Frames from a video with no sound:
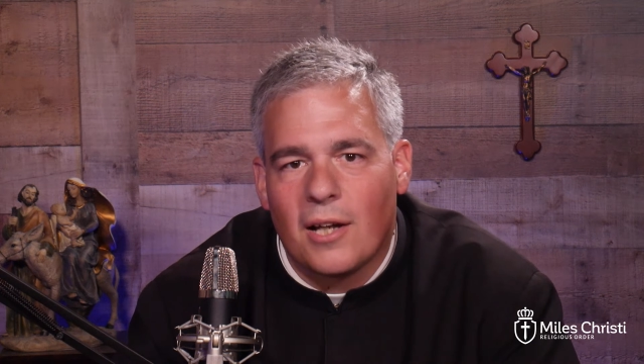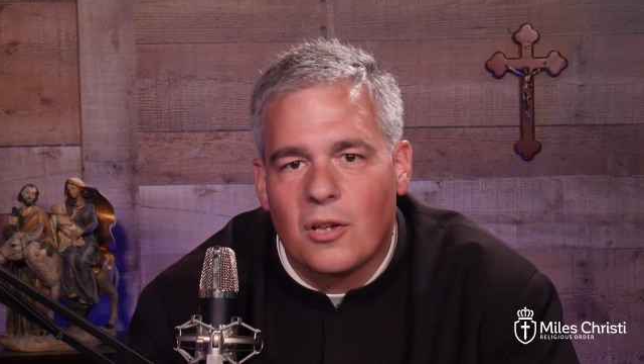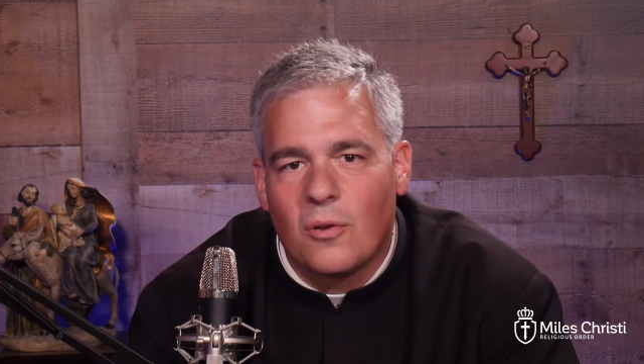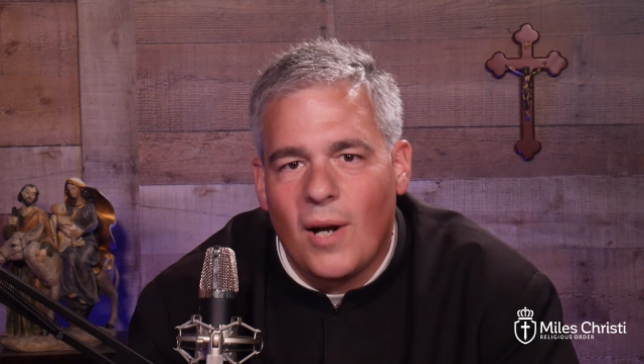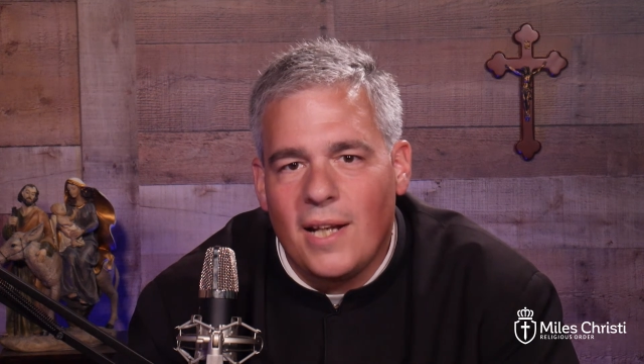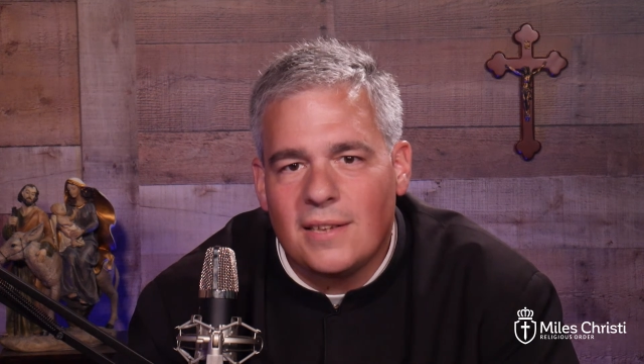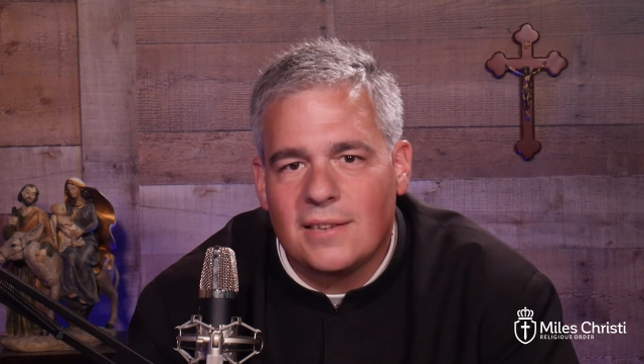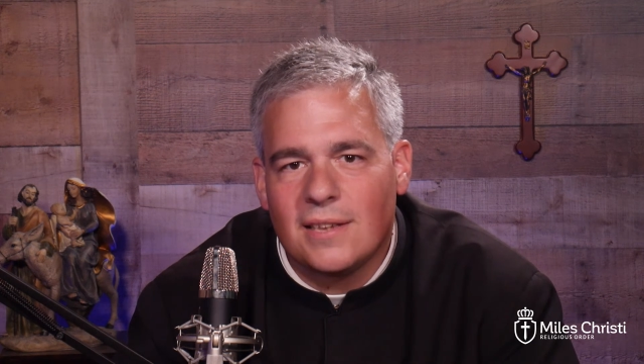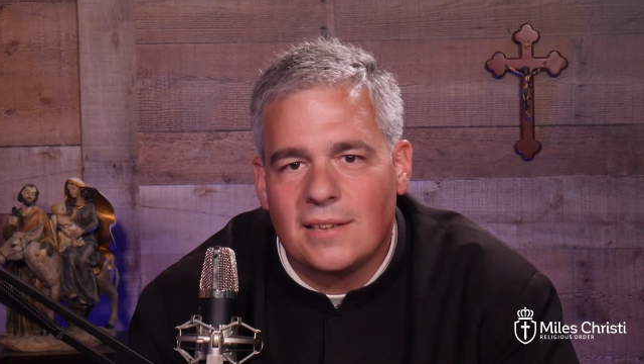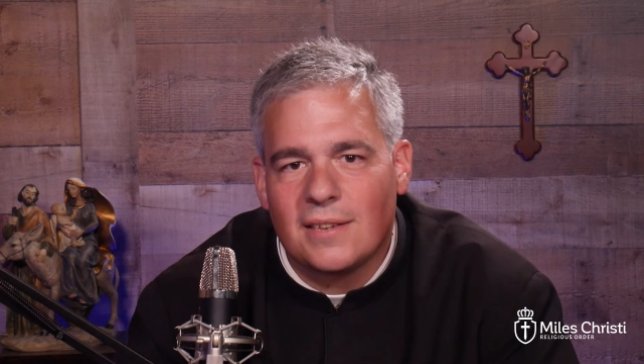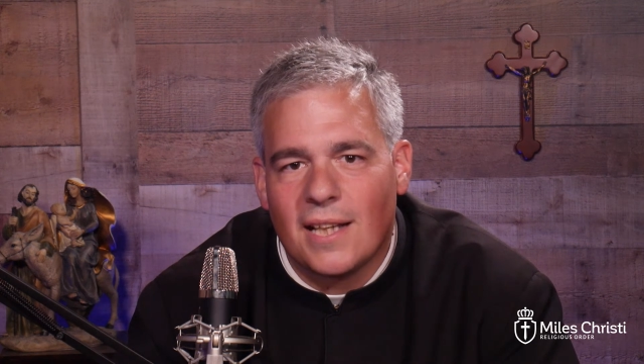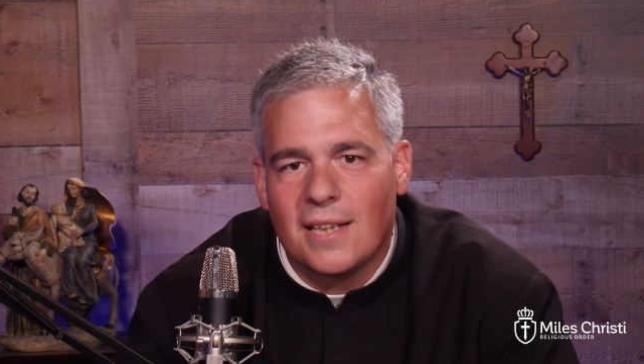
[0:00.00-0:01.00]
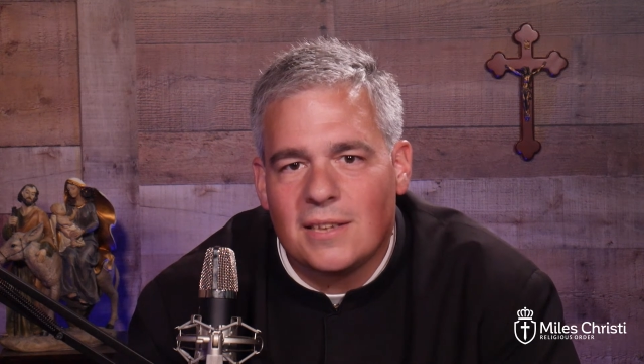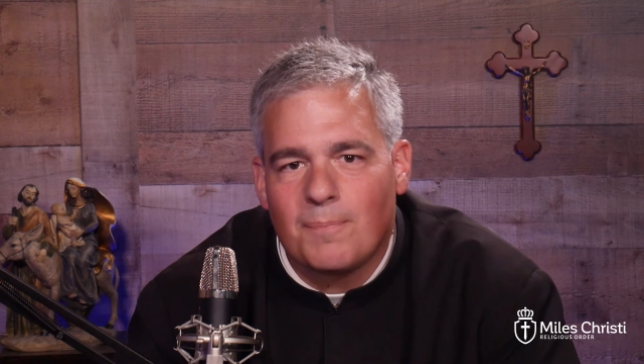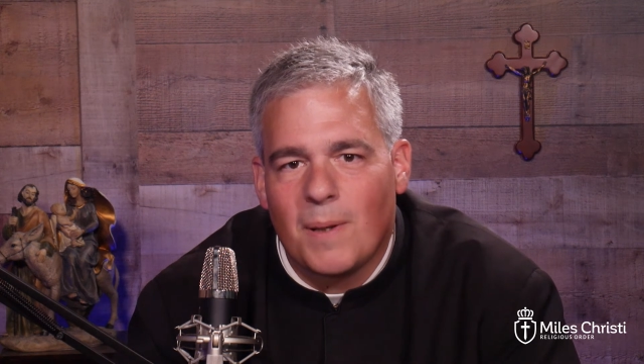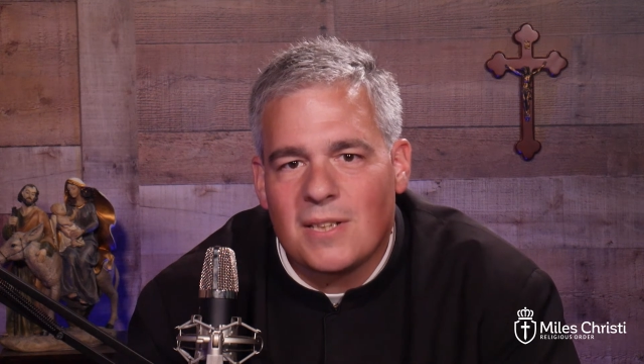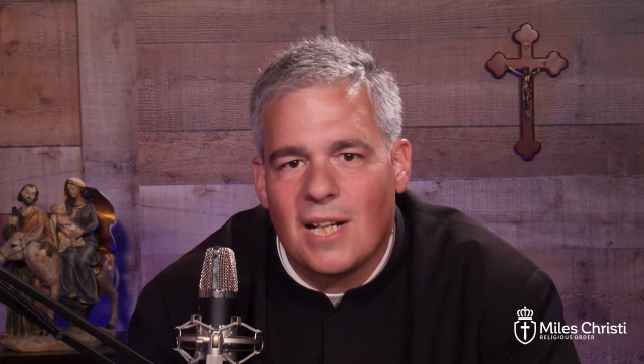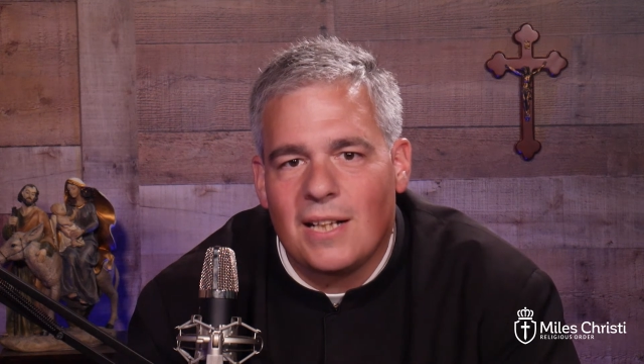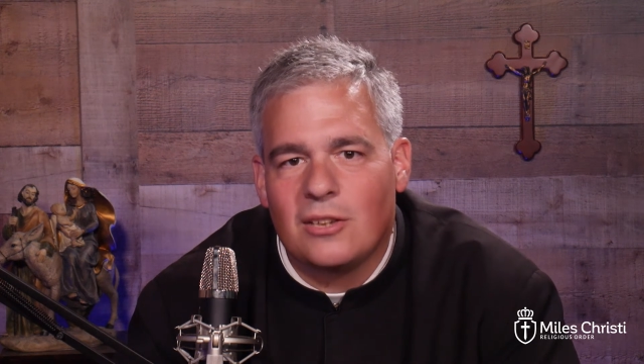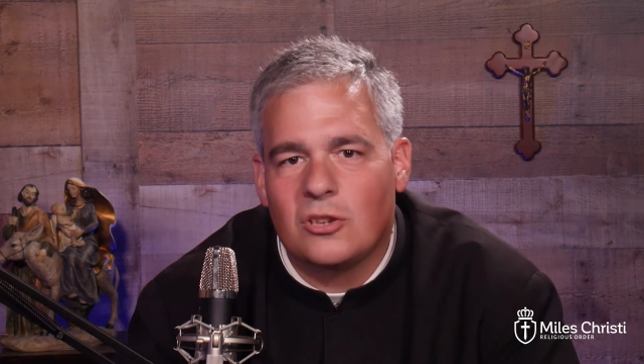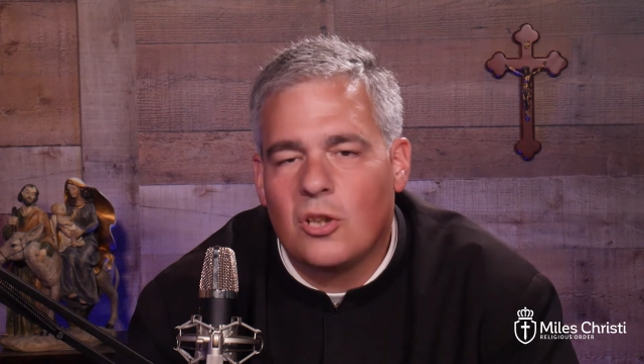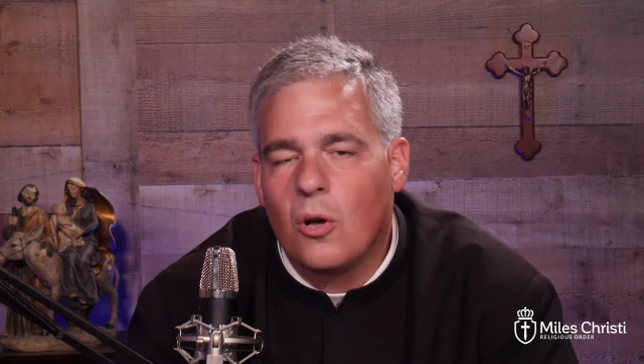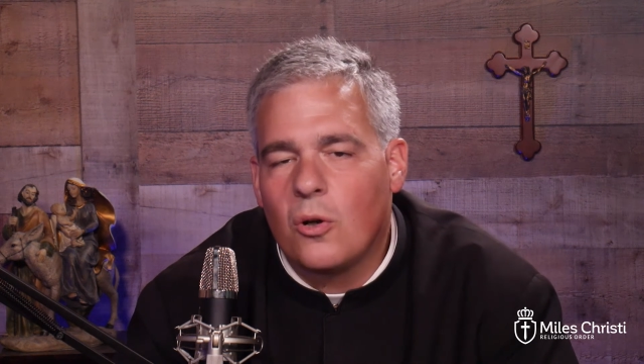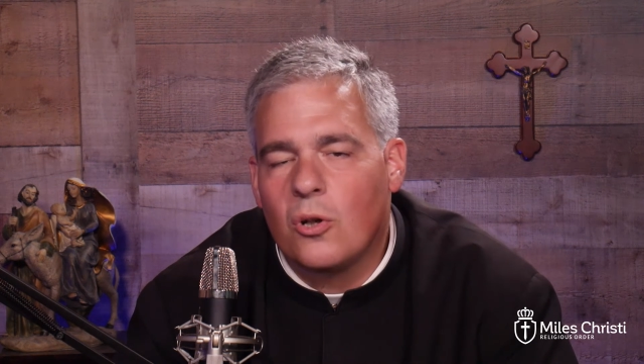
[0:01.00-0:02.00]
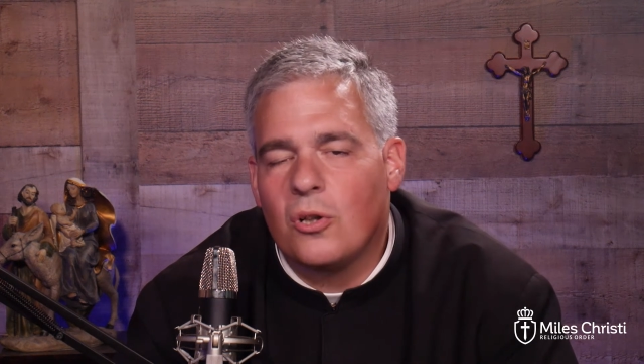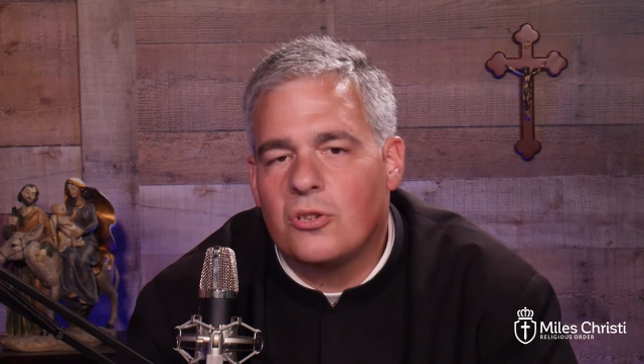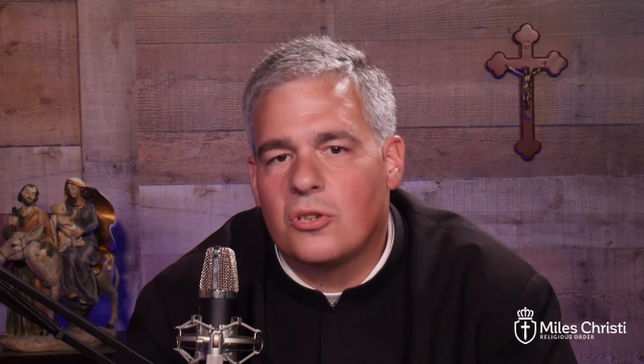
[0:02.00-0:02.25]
graces, and especially so good